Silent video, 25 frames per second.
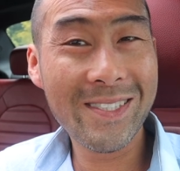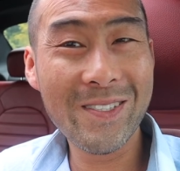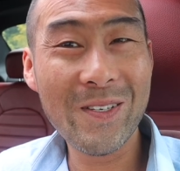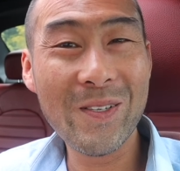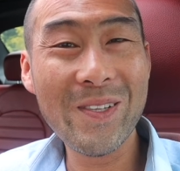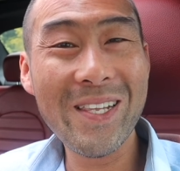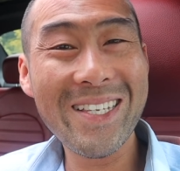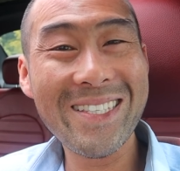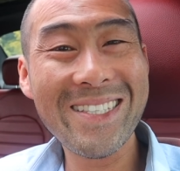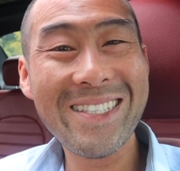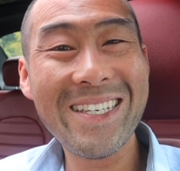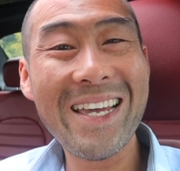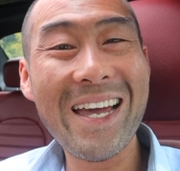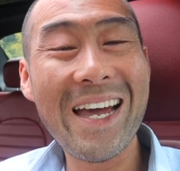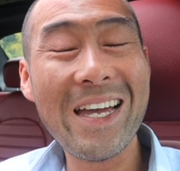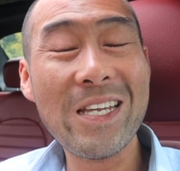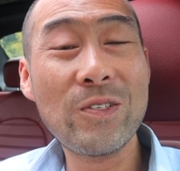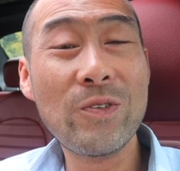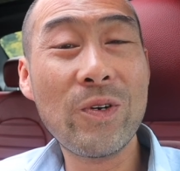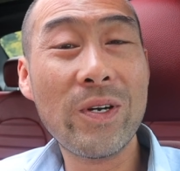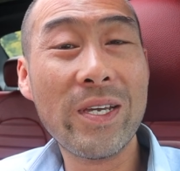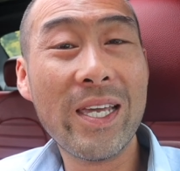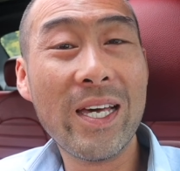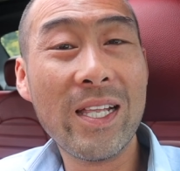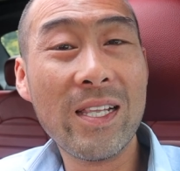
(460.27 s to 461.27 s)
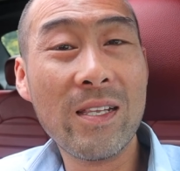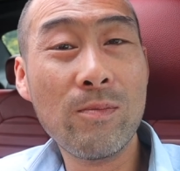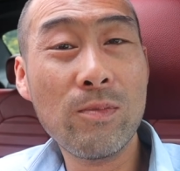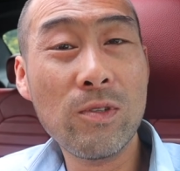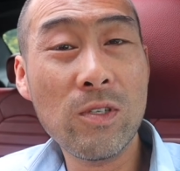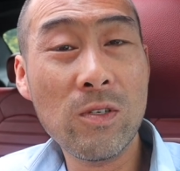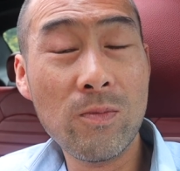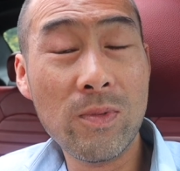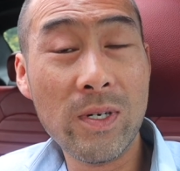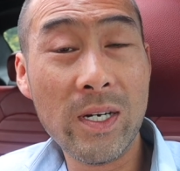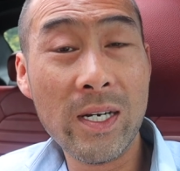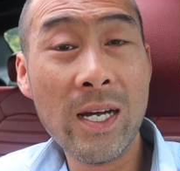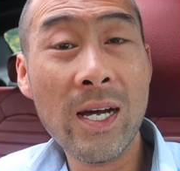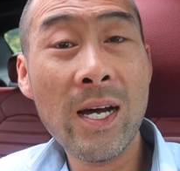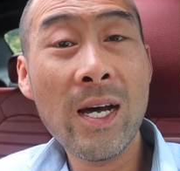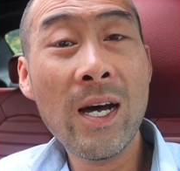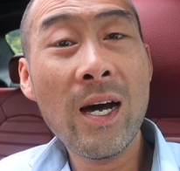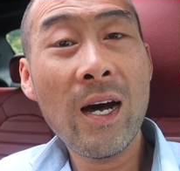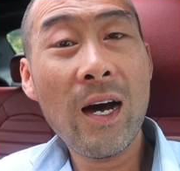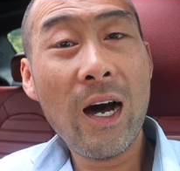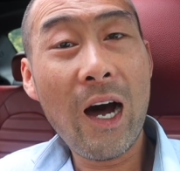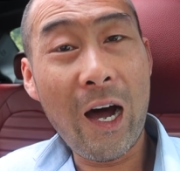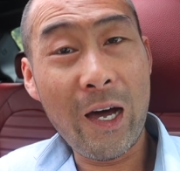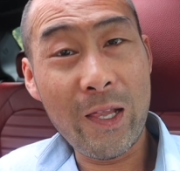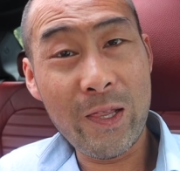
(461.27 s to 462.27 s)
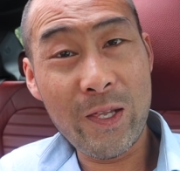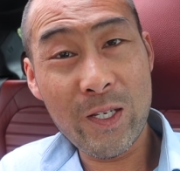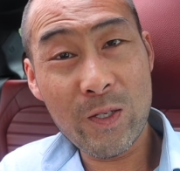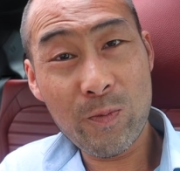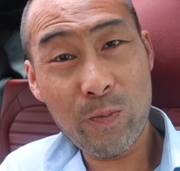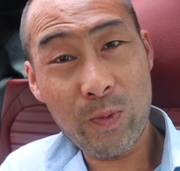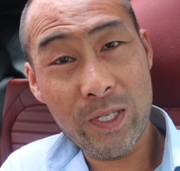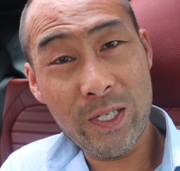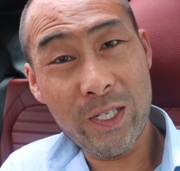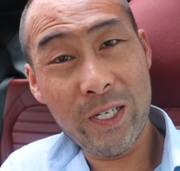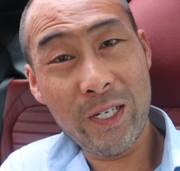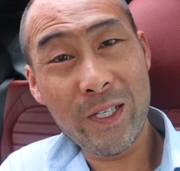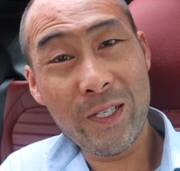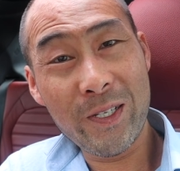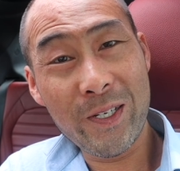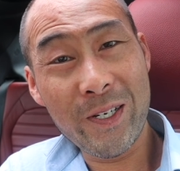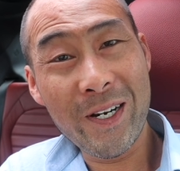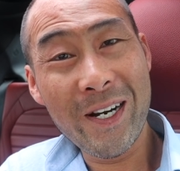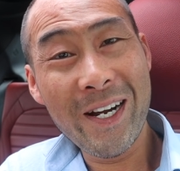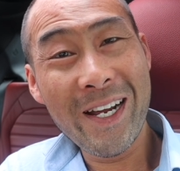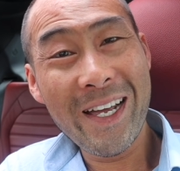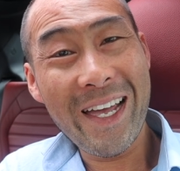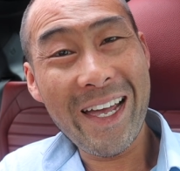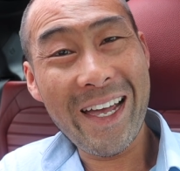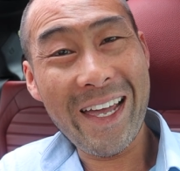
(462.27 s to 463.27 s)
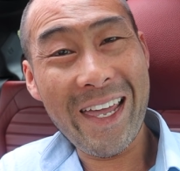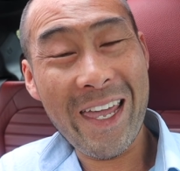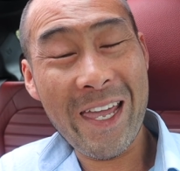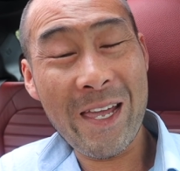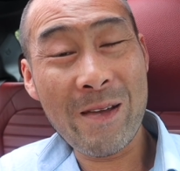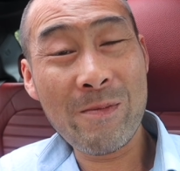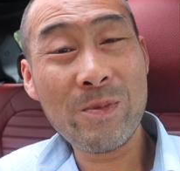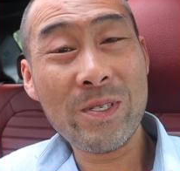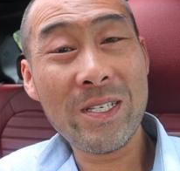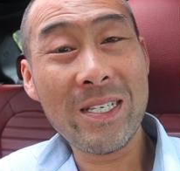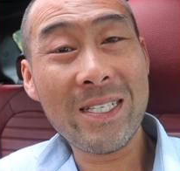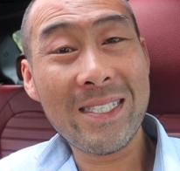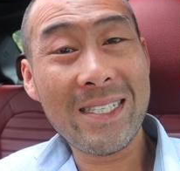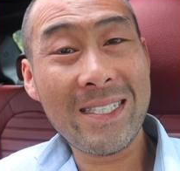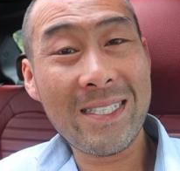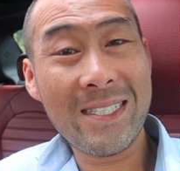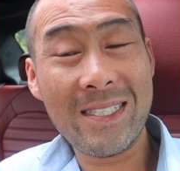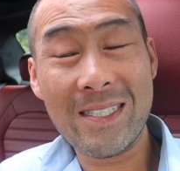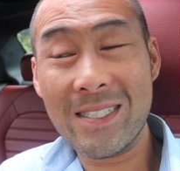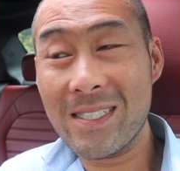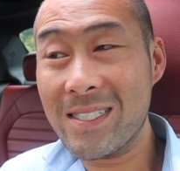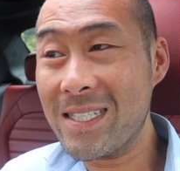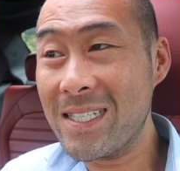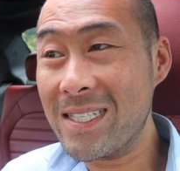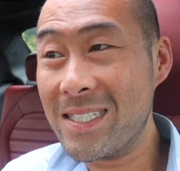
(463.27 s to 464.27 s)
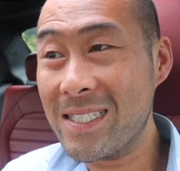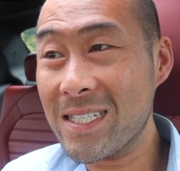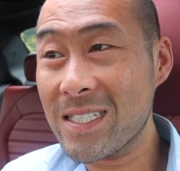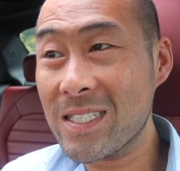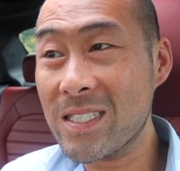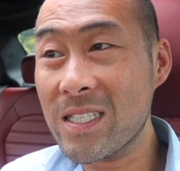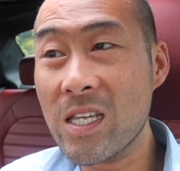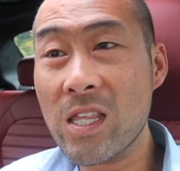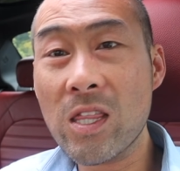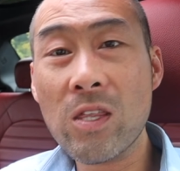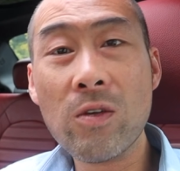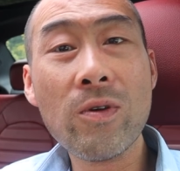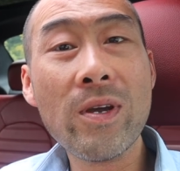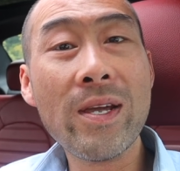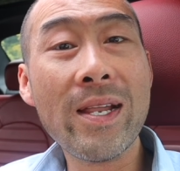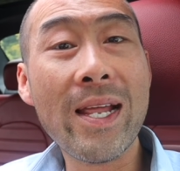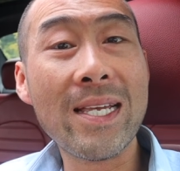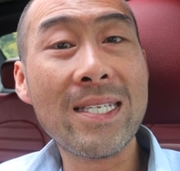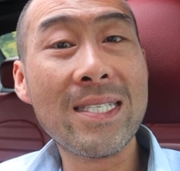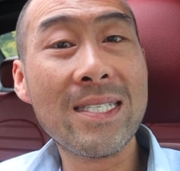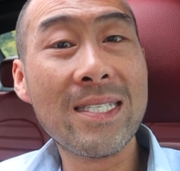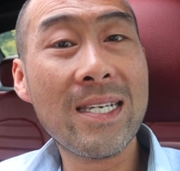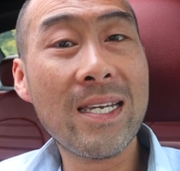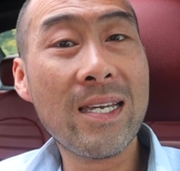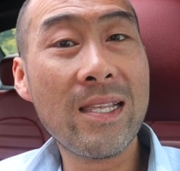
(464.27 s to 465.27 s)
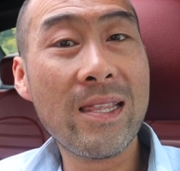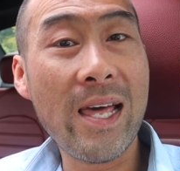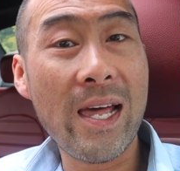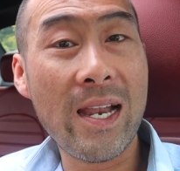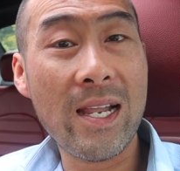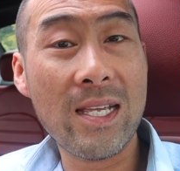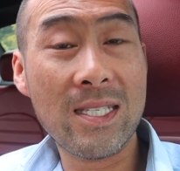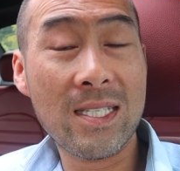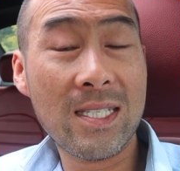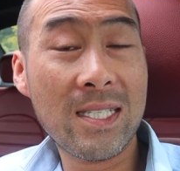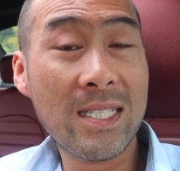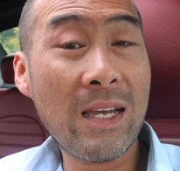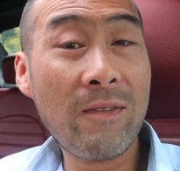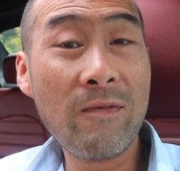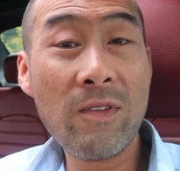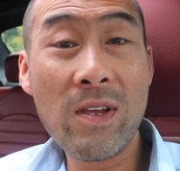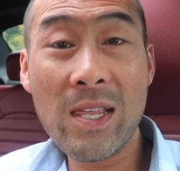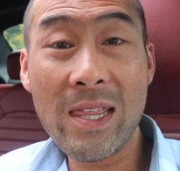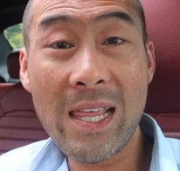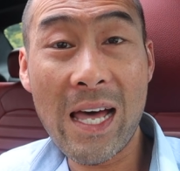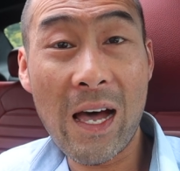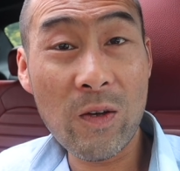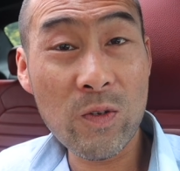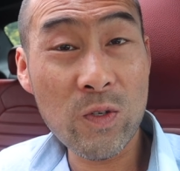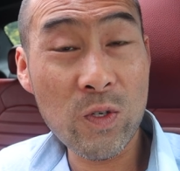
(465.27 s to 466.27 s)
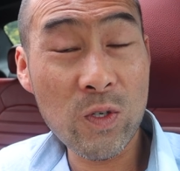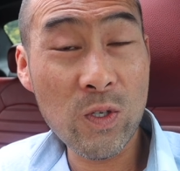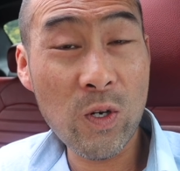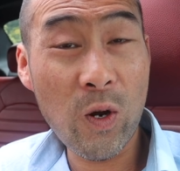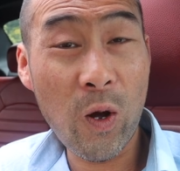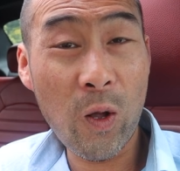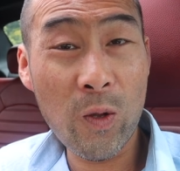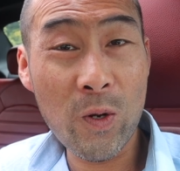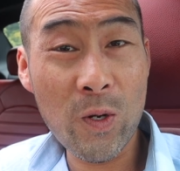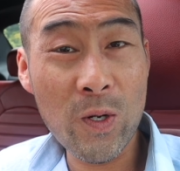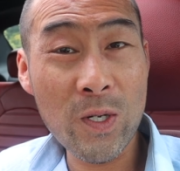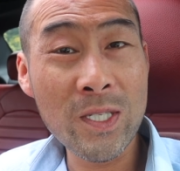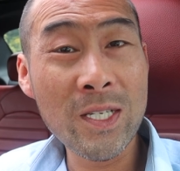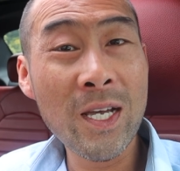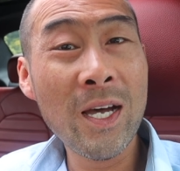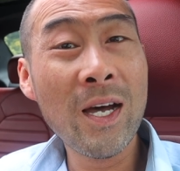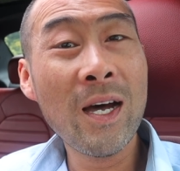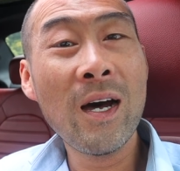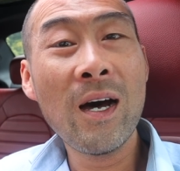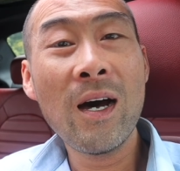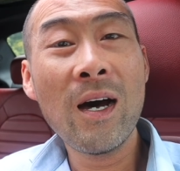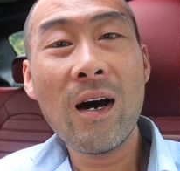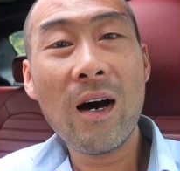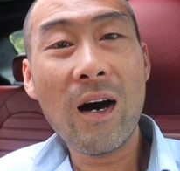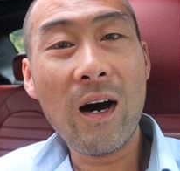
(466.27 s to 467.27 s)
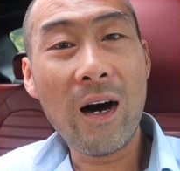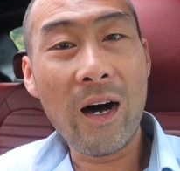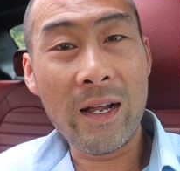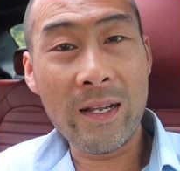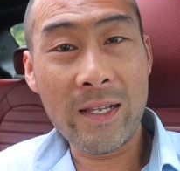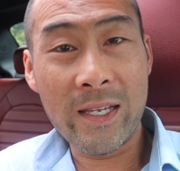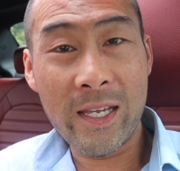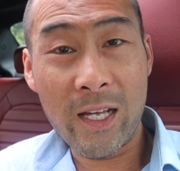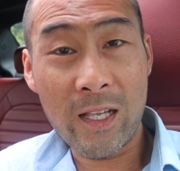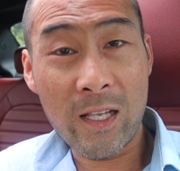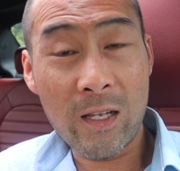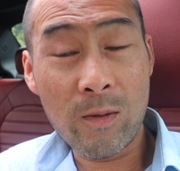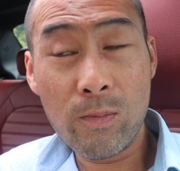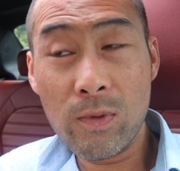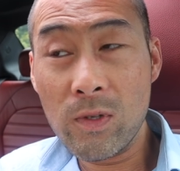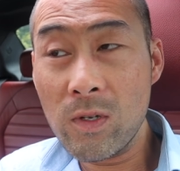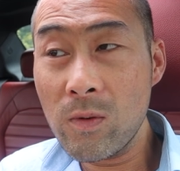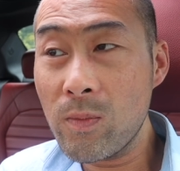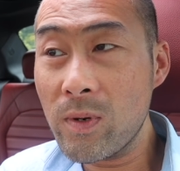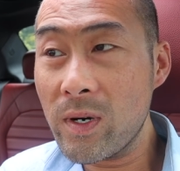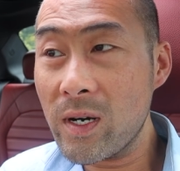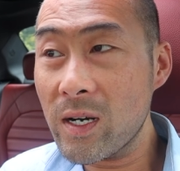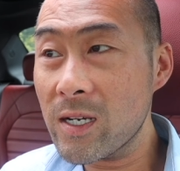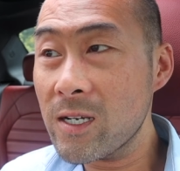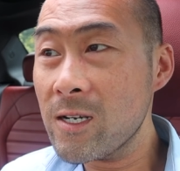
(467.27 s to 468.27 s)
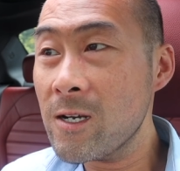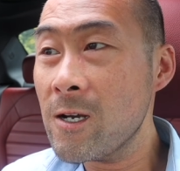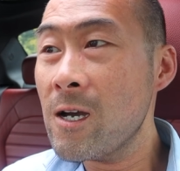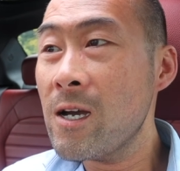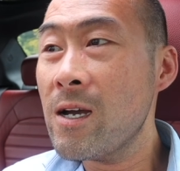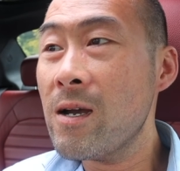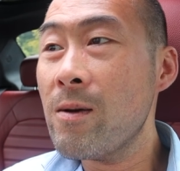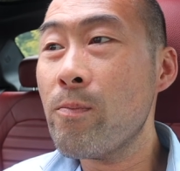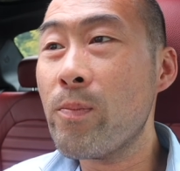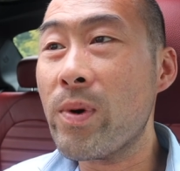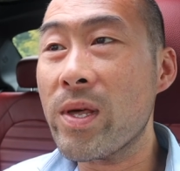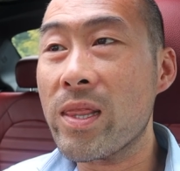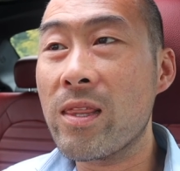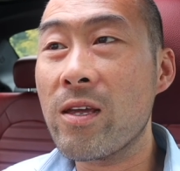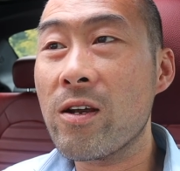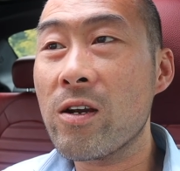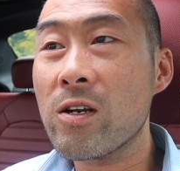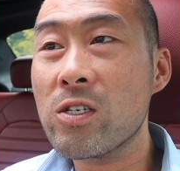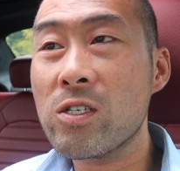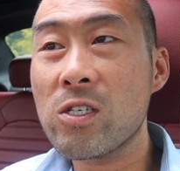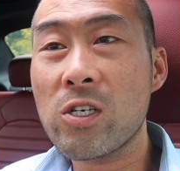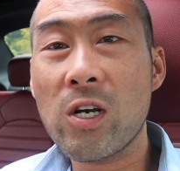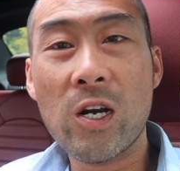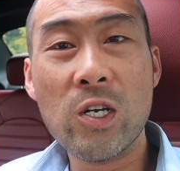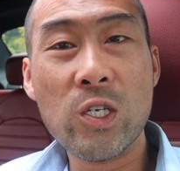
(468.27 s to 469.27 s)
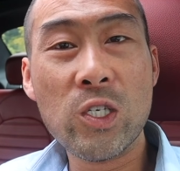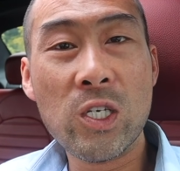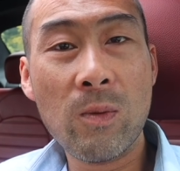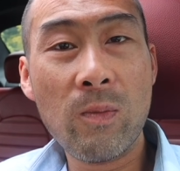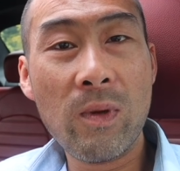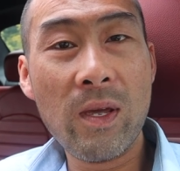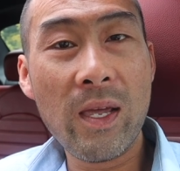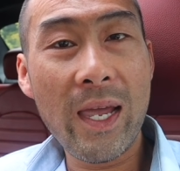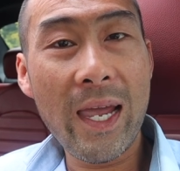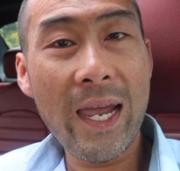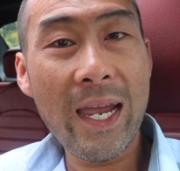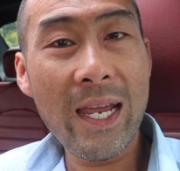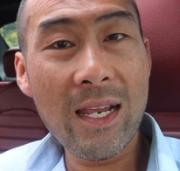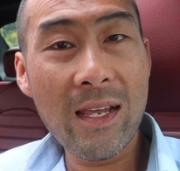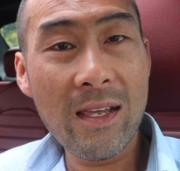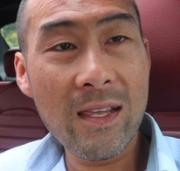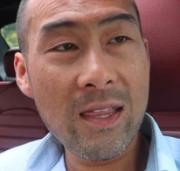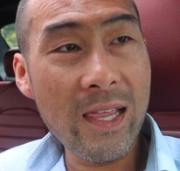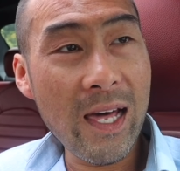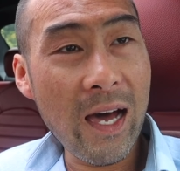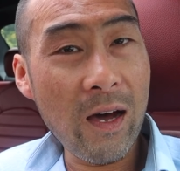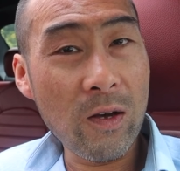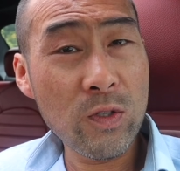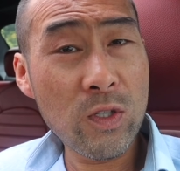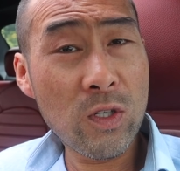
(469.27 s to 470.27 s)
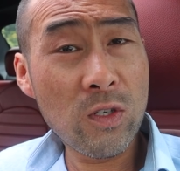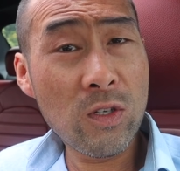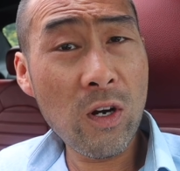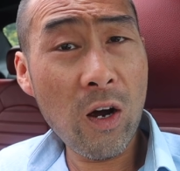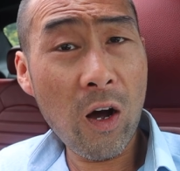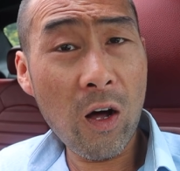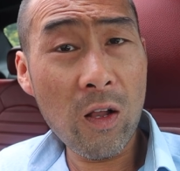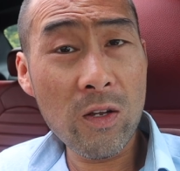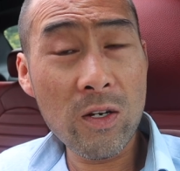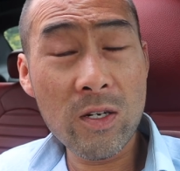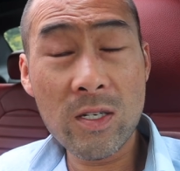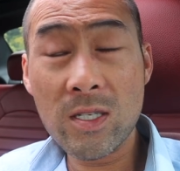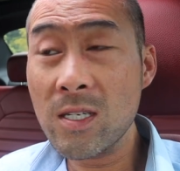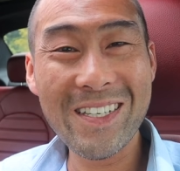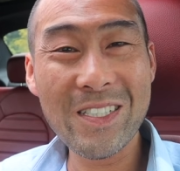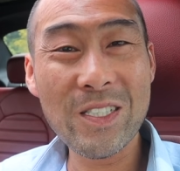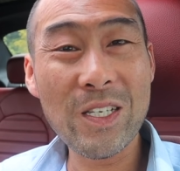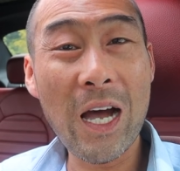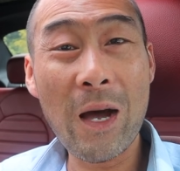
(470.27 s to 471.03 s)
So let's say I do a Kelley Blue Book on this particular AMG C63, and I see that it's $70,000 on Kelley Blue Book, but they're charging me $80,000.